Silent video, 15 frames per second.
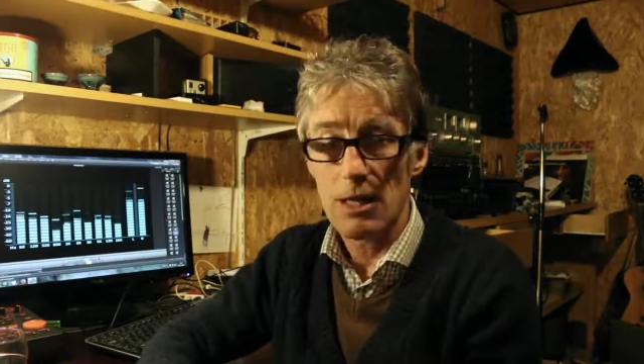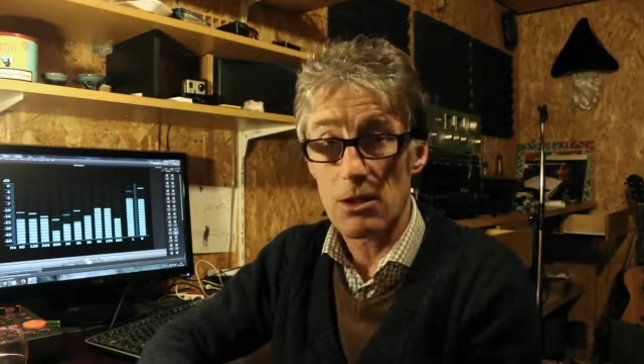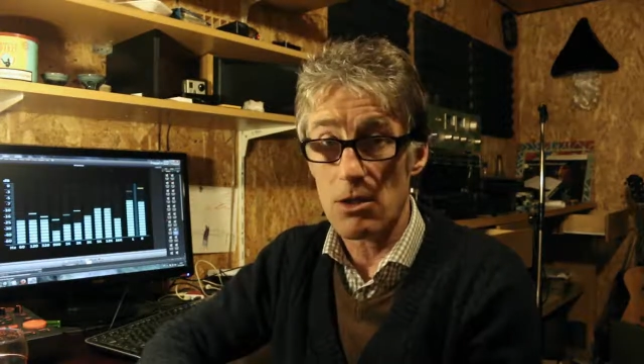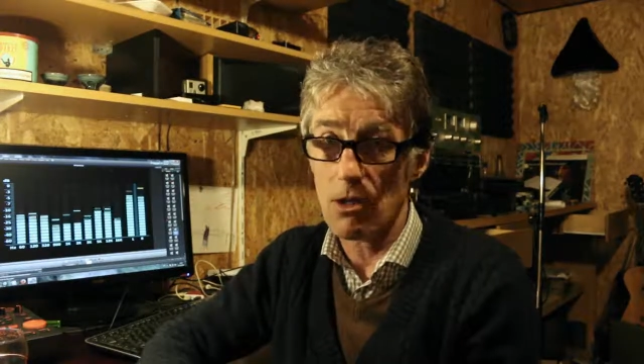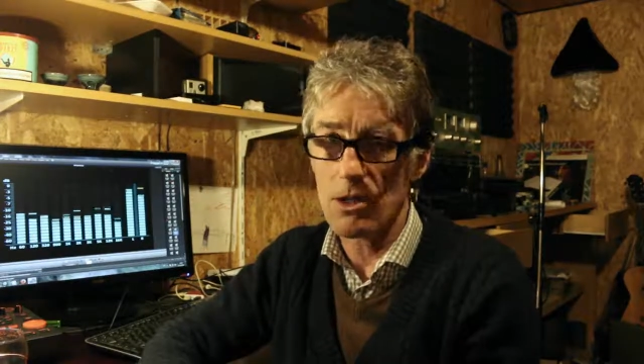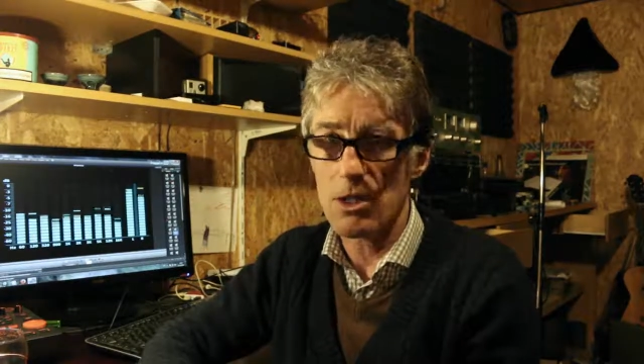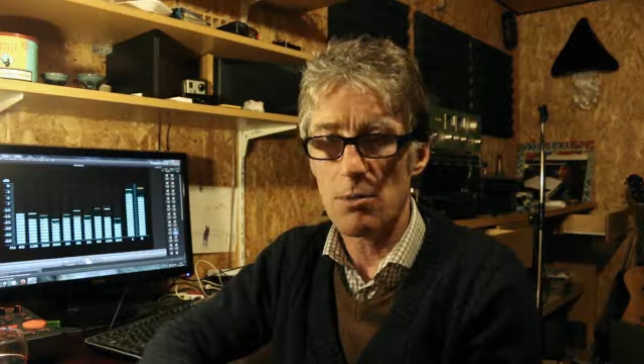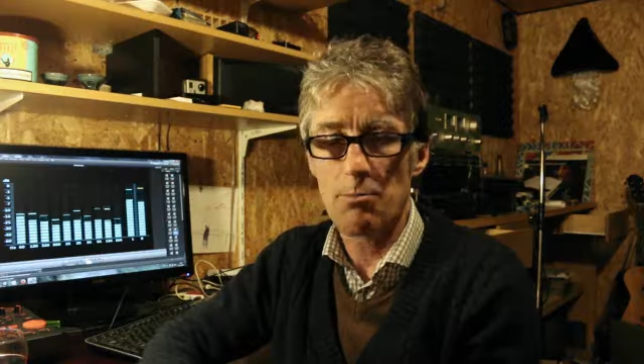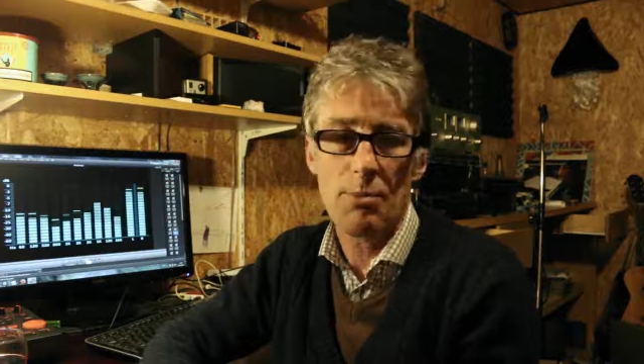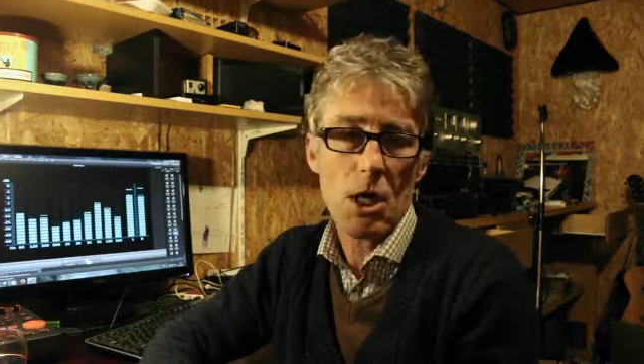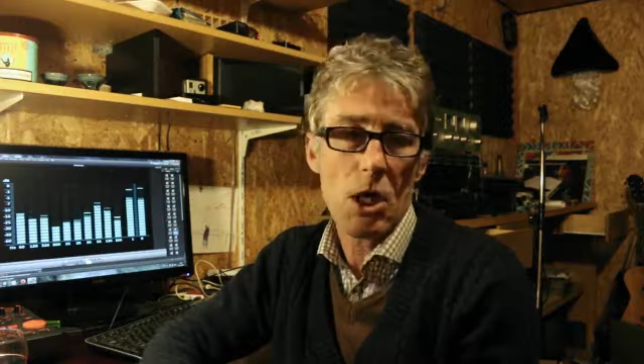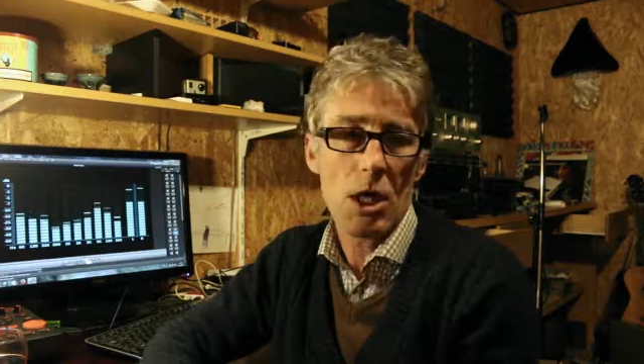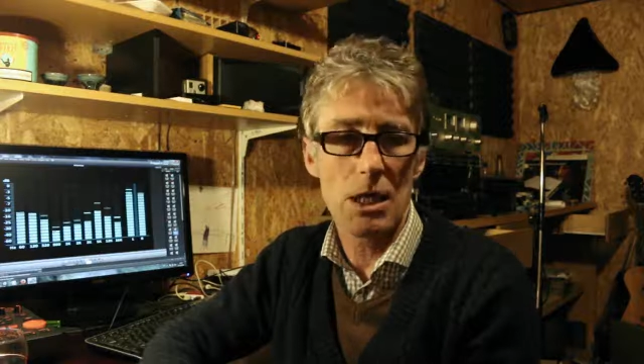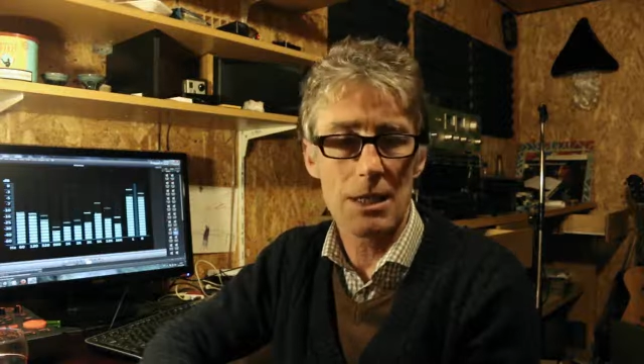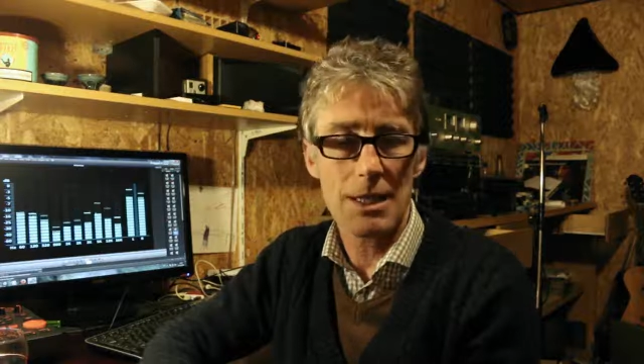
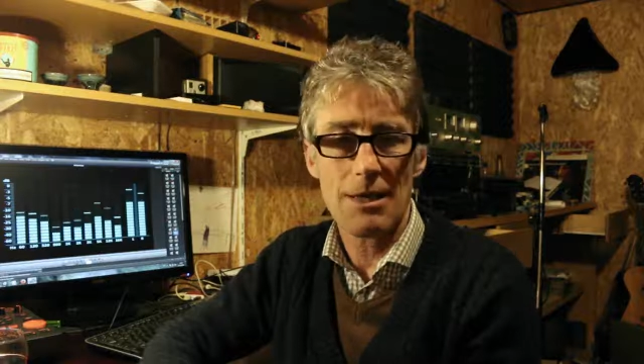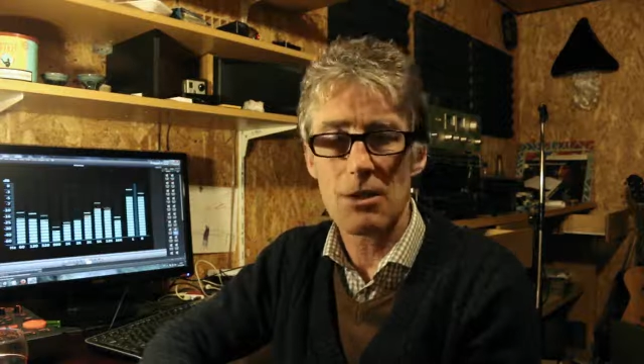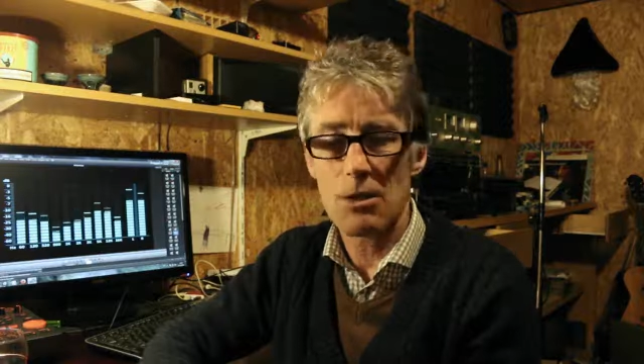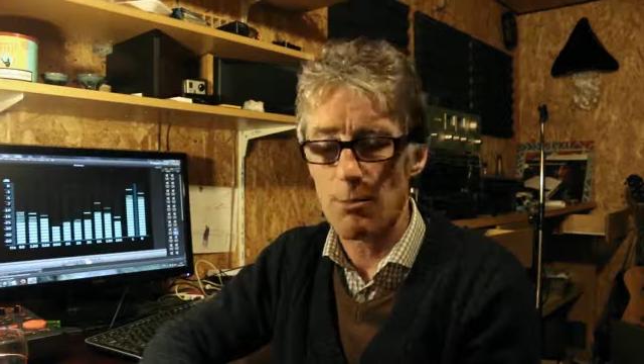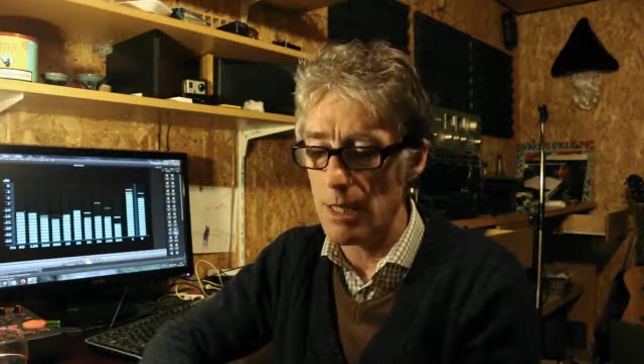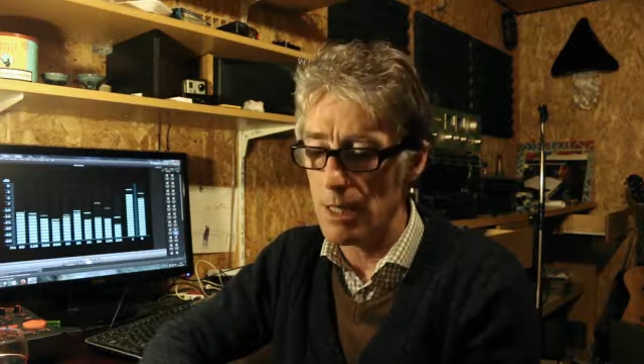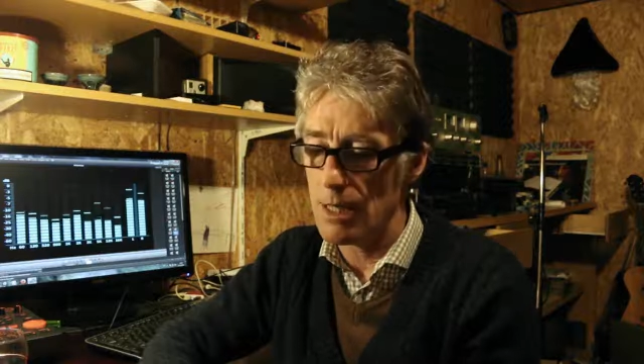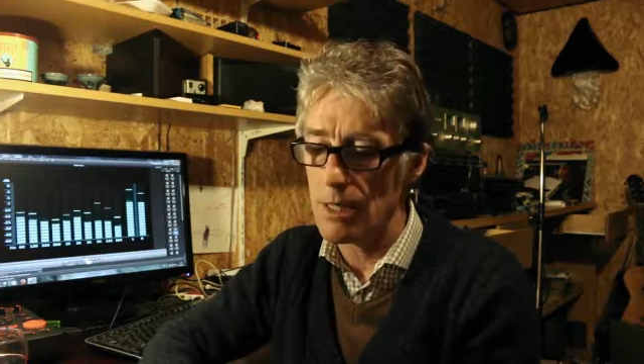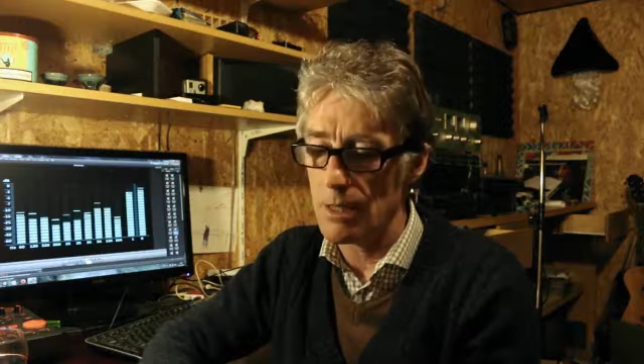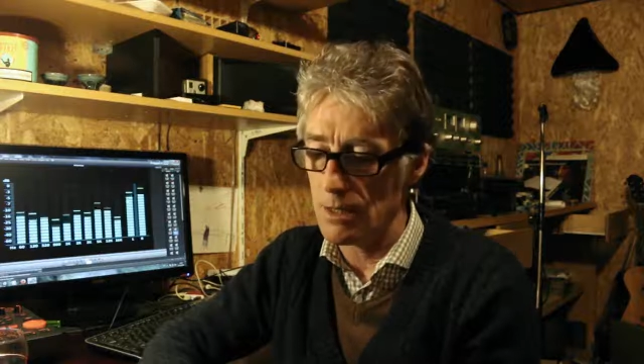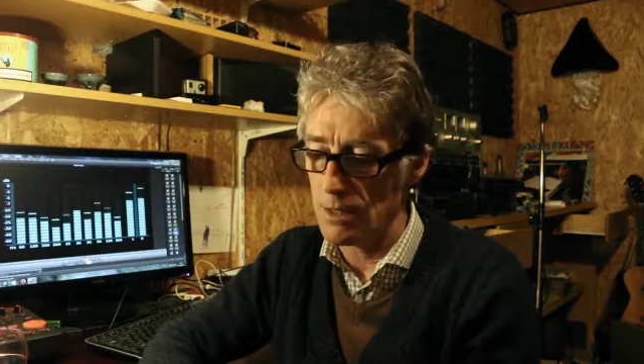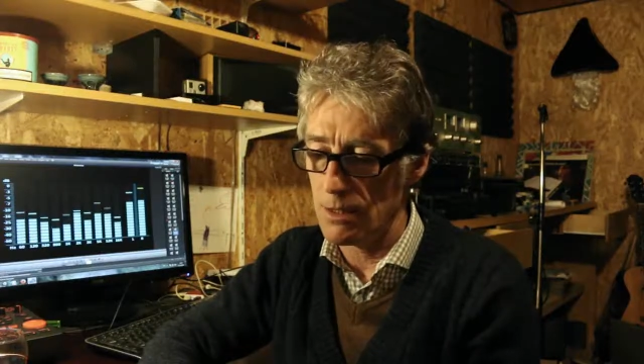Godspunk sounds a bit